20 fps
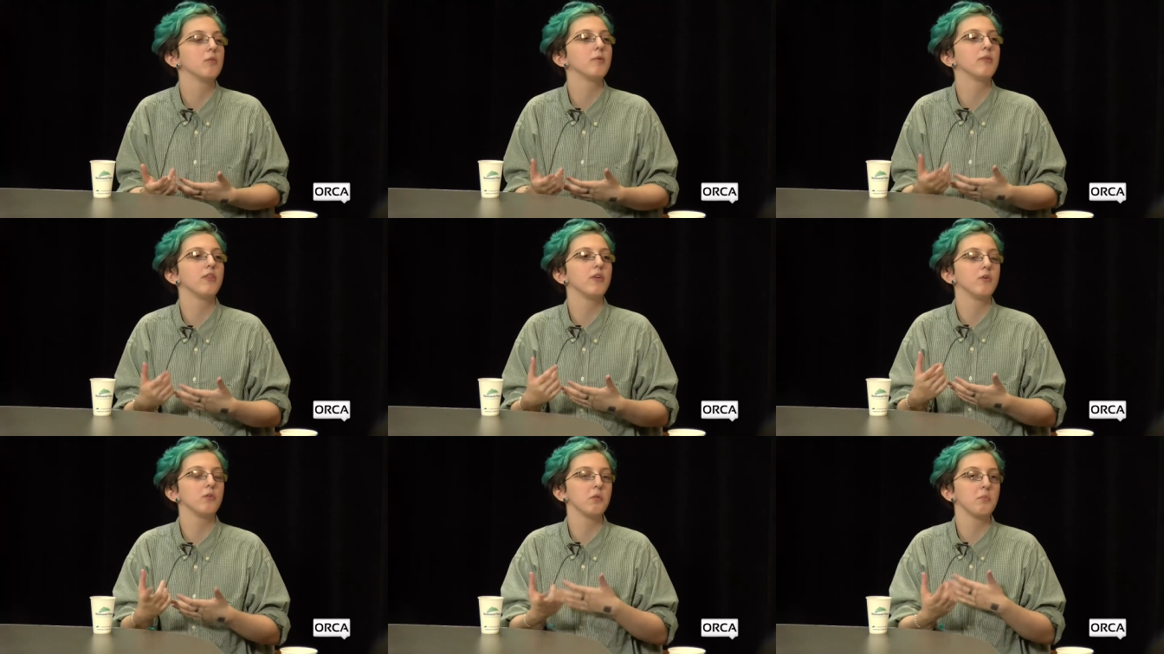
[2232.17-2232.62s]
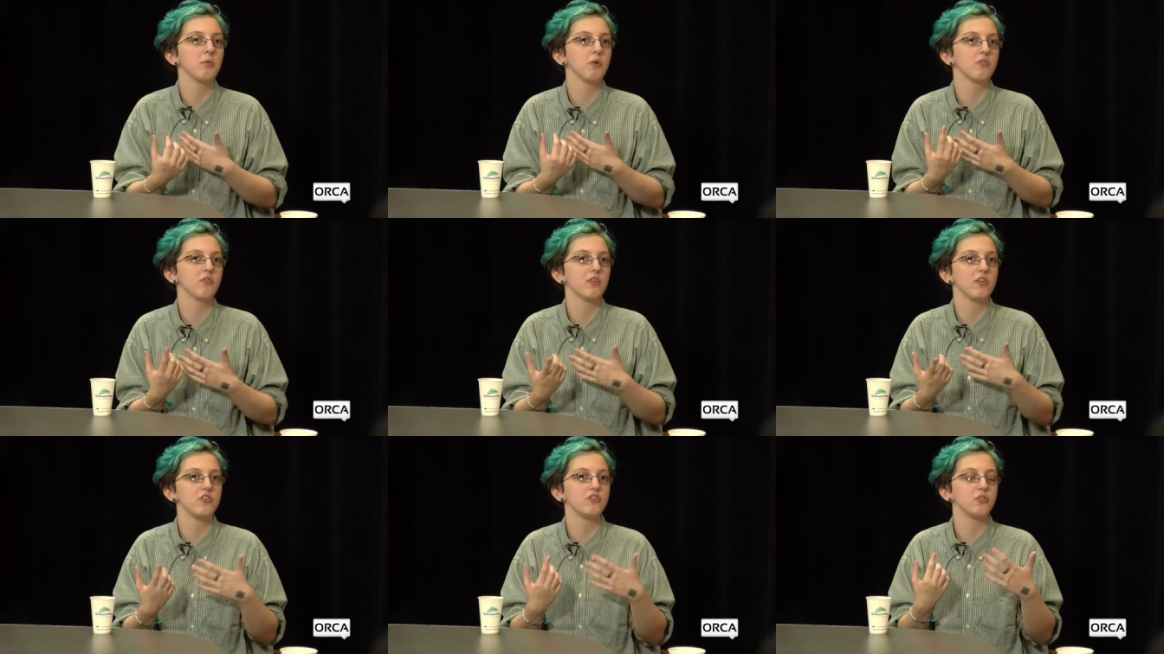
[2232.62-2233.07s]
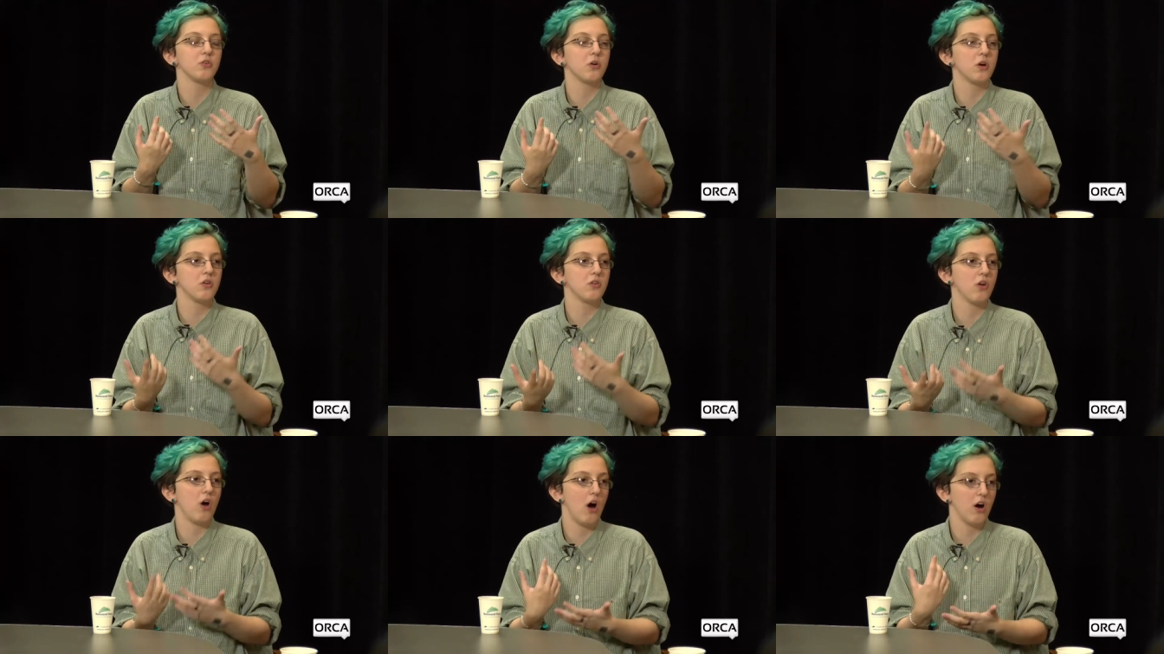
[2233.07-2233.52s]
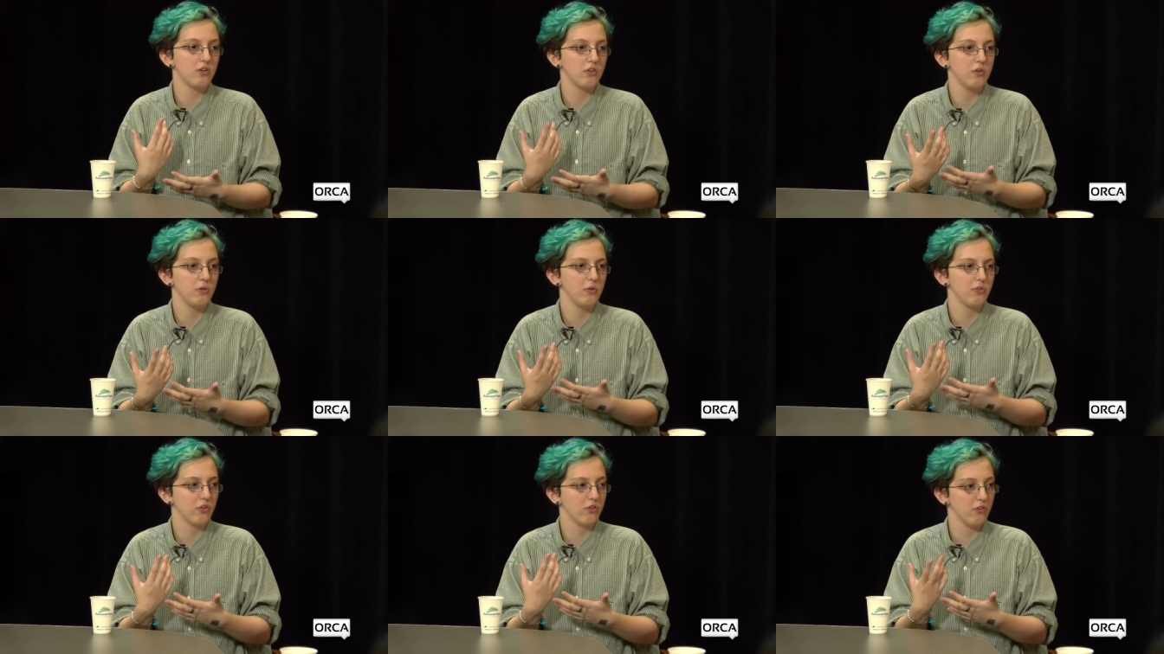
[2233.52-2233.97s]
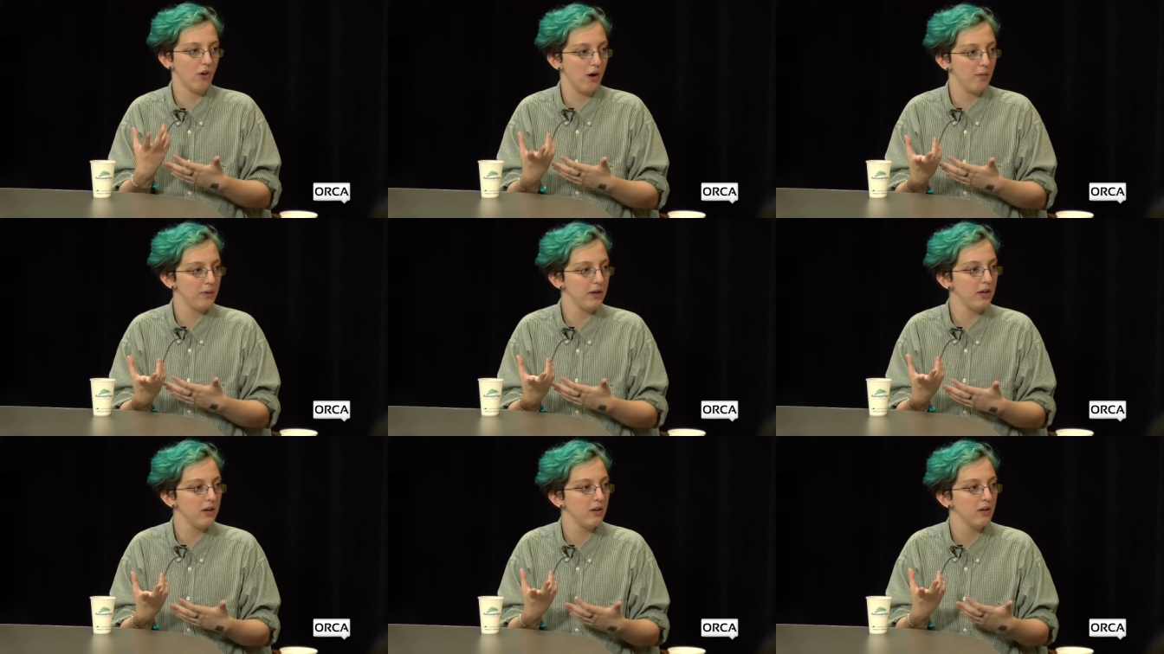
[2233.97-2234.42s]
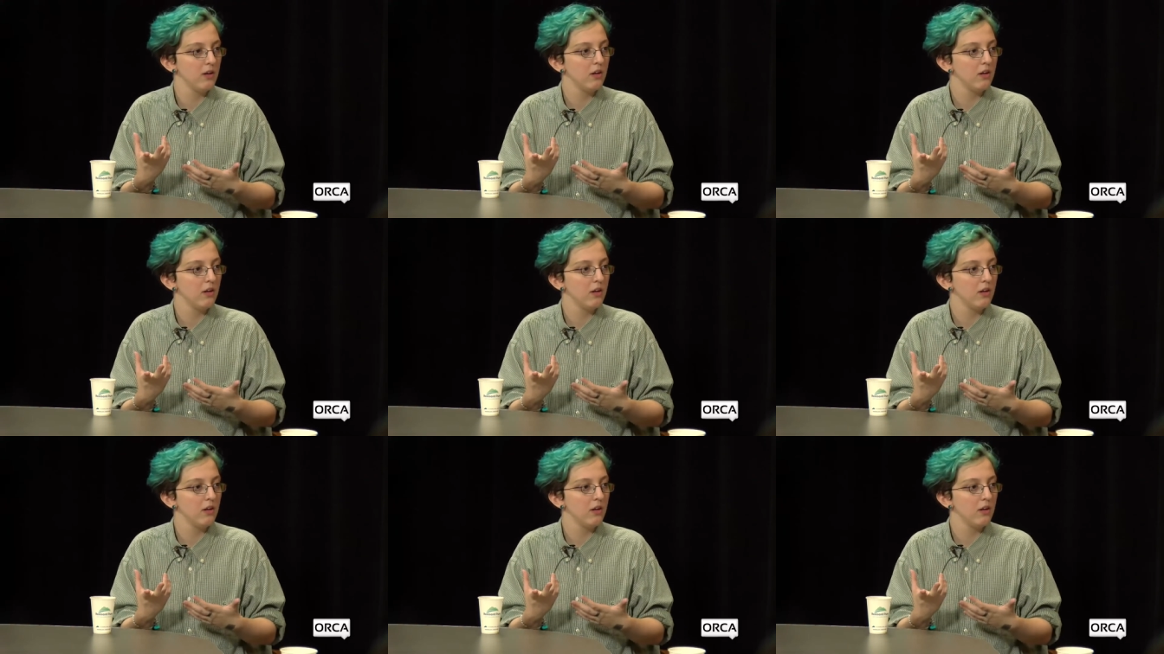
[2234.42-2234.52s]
but the only person that she'll talk to is Asami